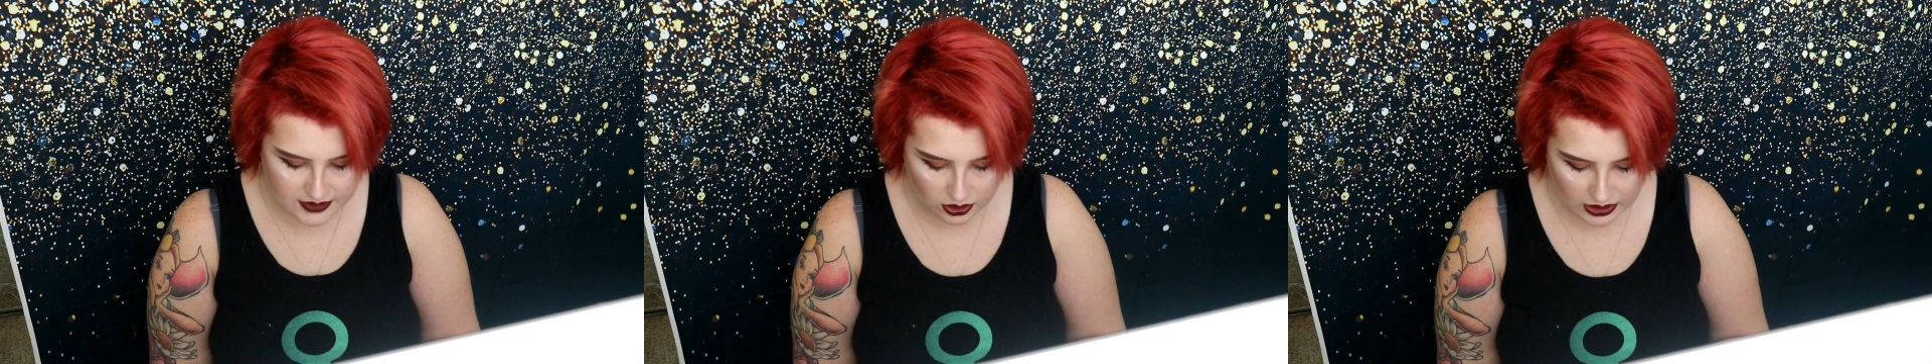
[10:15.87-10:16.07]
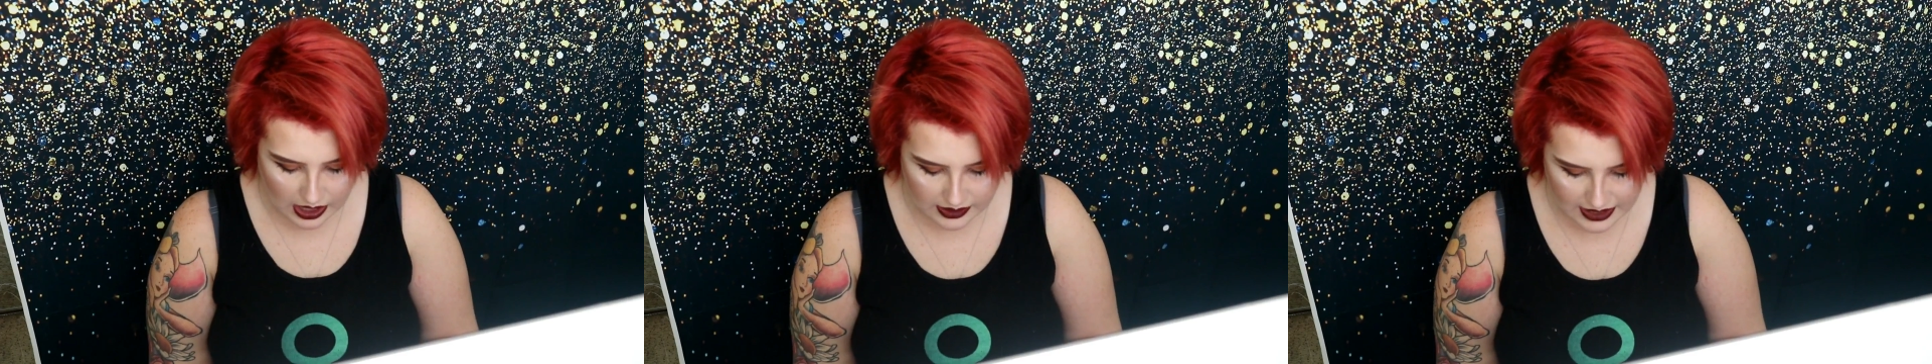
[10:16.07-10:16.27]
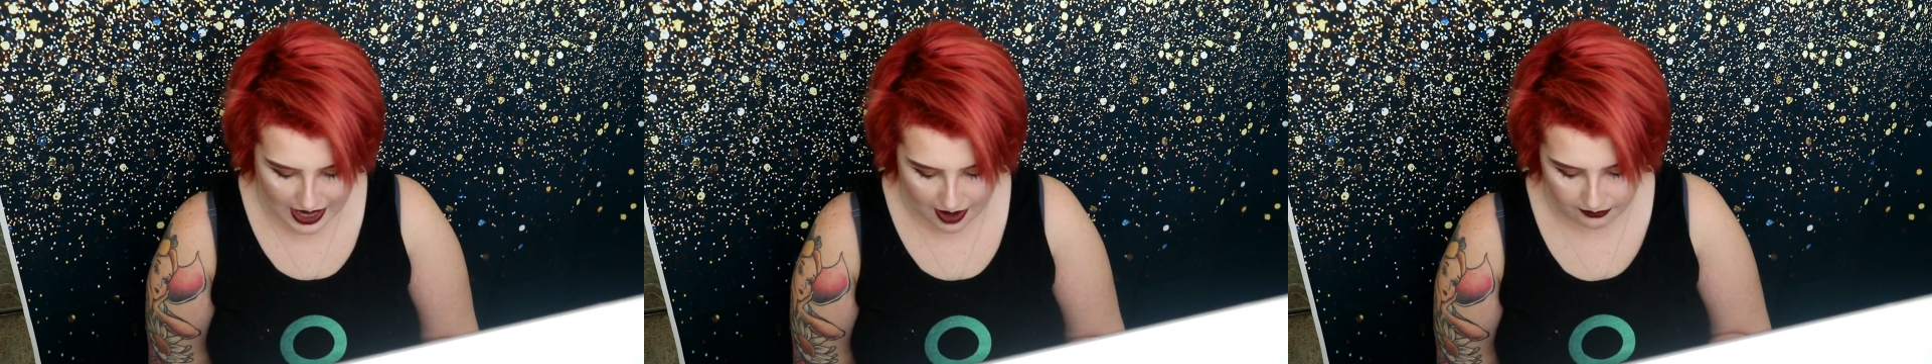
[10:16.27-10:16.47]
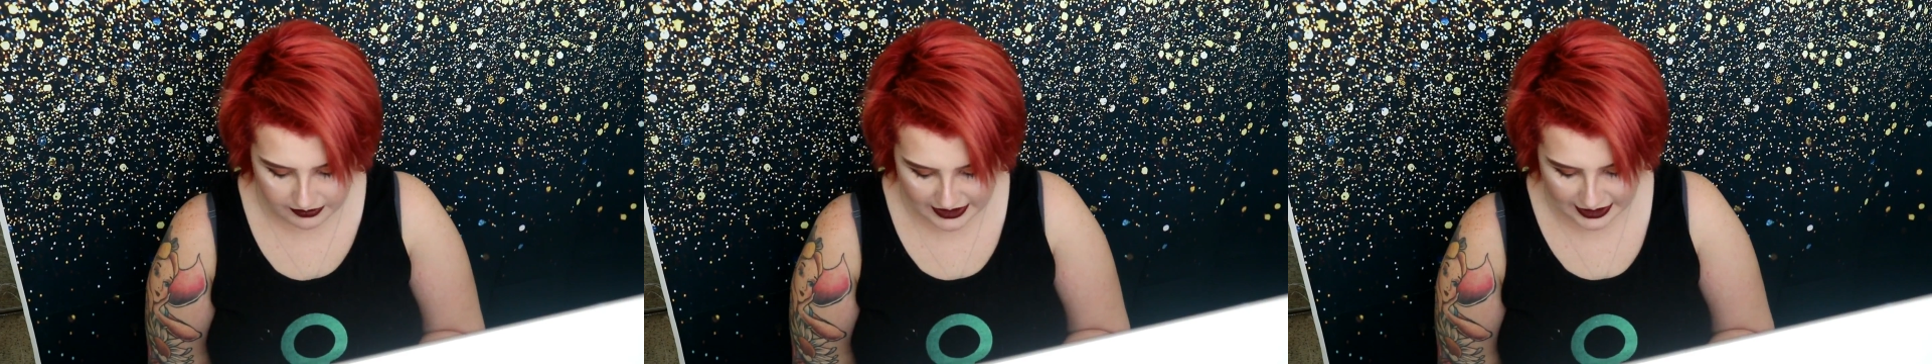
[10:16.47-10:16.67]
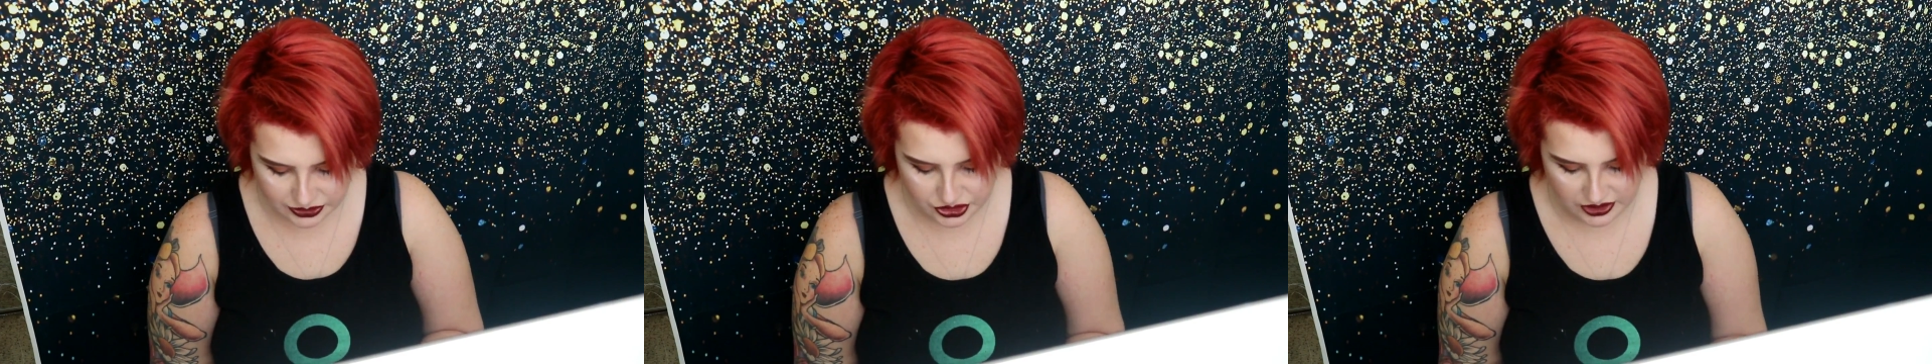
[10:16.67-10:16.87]
Are a
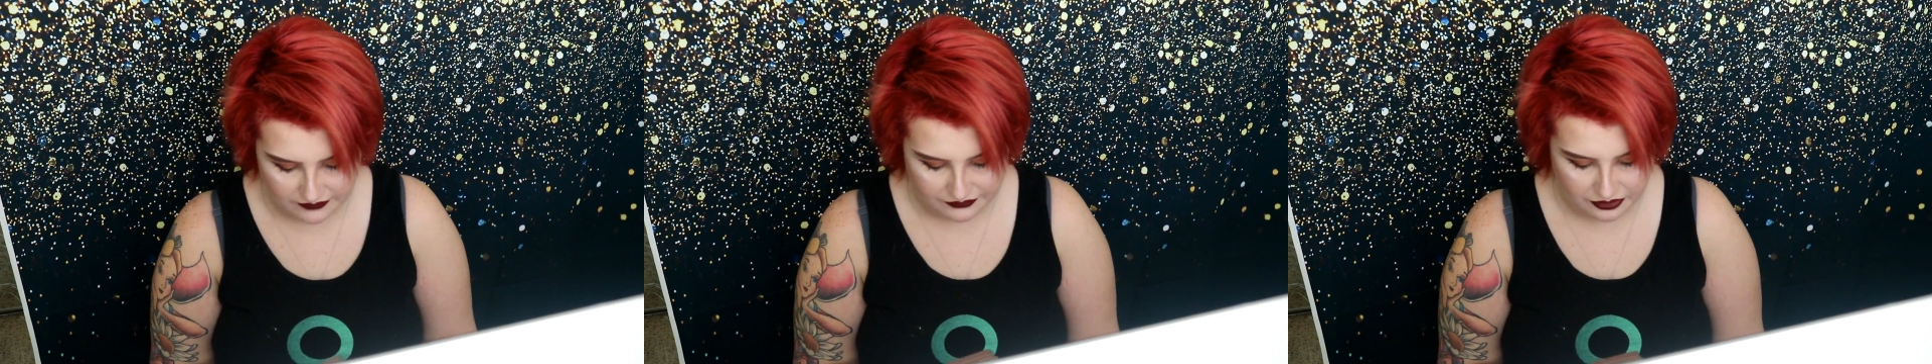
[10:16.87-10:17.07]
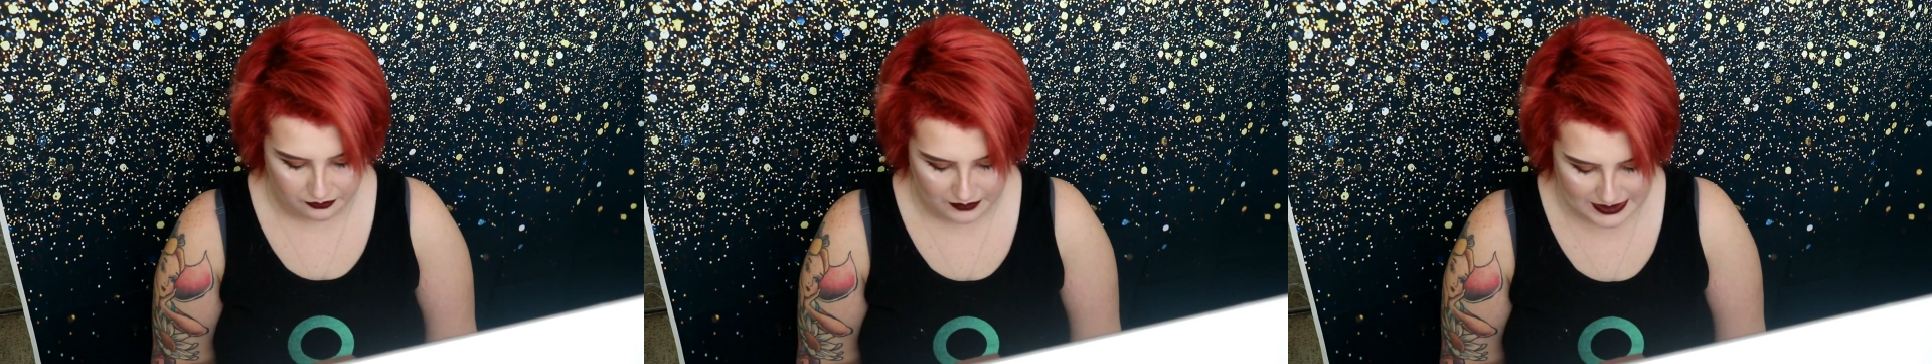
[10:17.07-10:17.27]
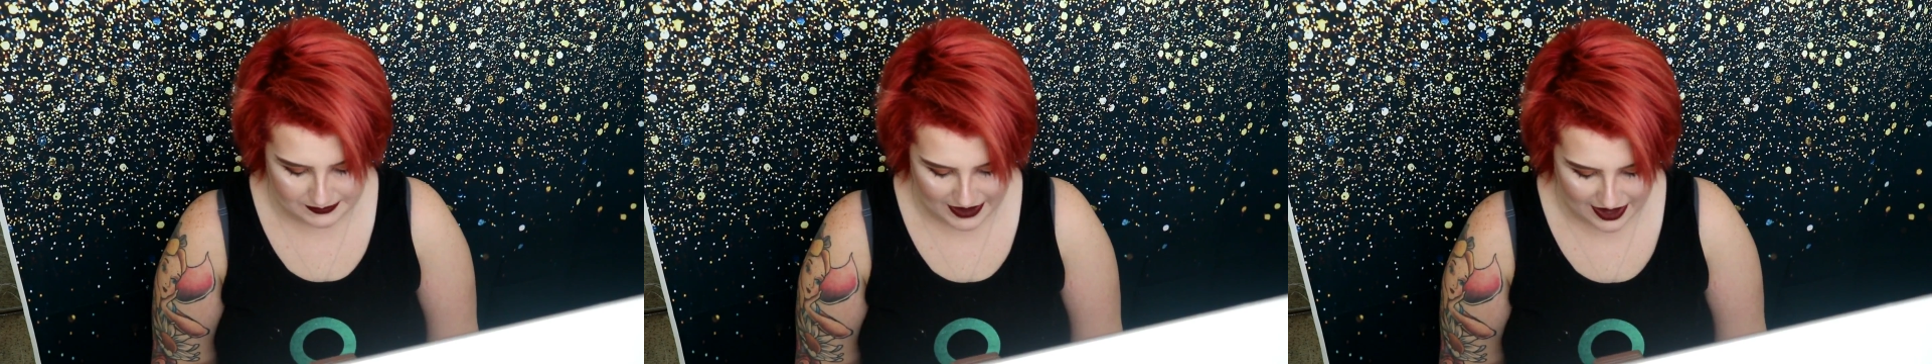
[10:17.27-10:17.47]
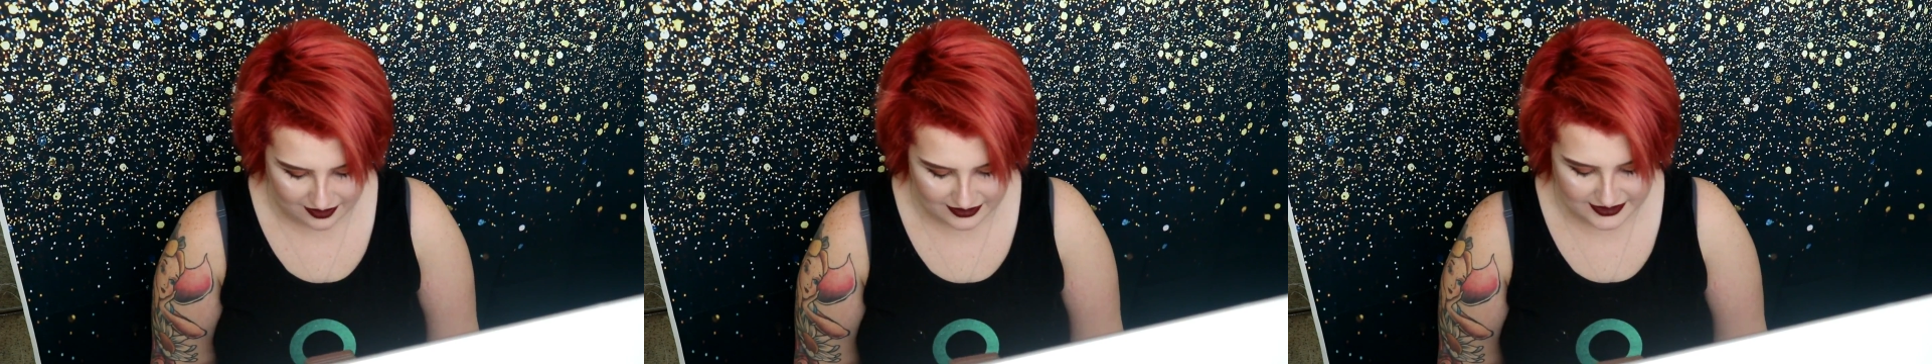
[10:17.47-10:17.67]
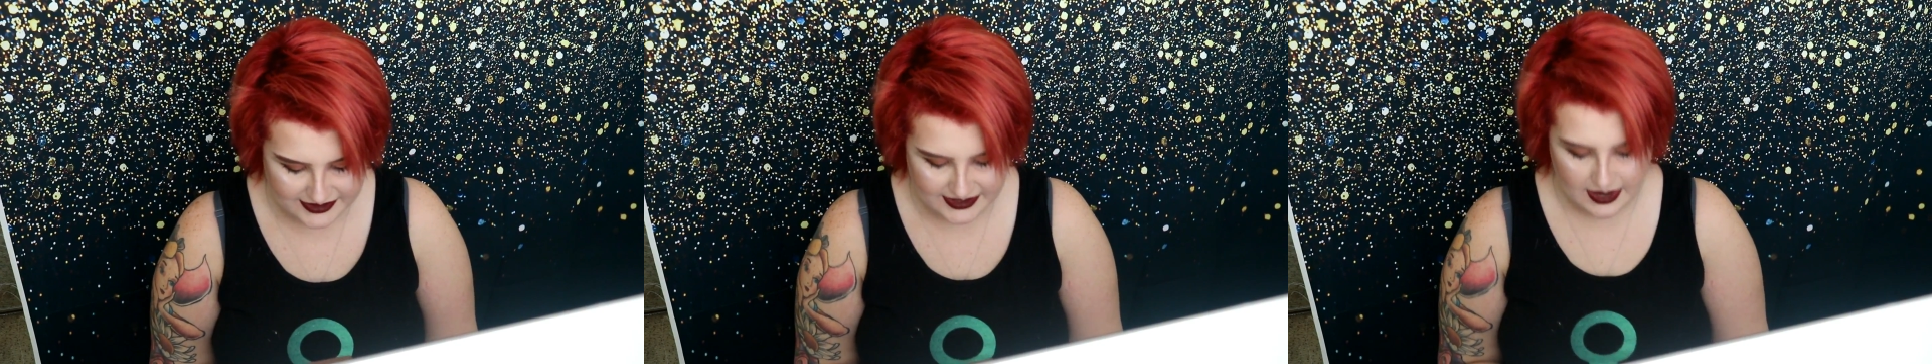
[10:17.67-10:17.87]
combination of 3
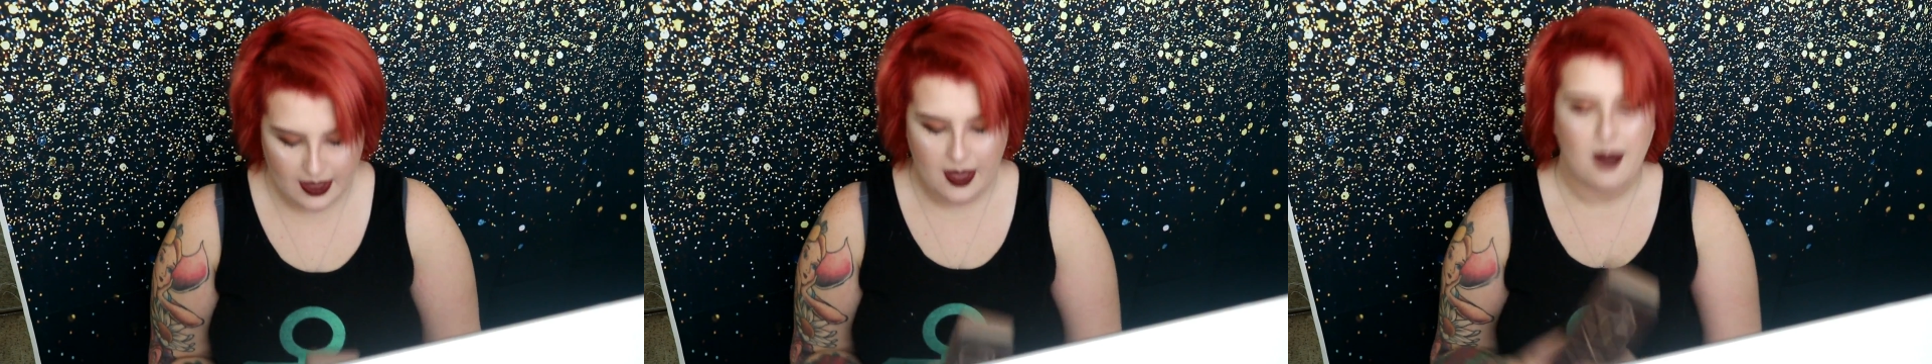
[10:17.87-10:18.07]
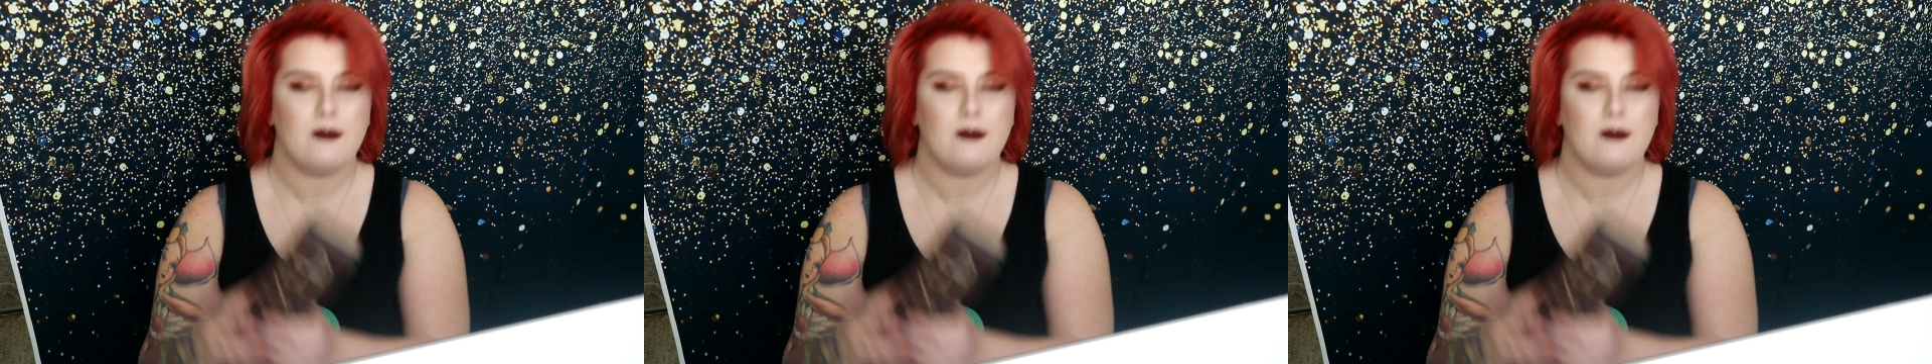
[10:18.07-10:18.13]
palettes,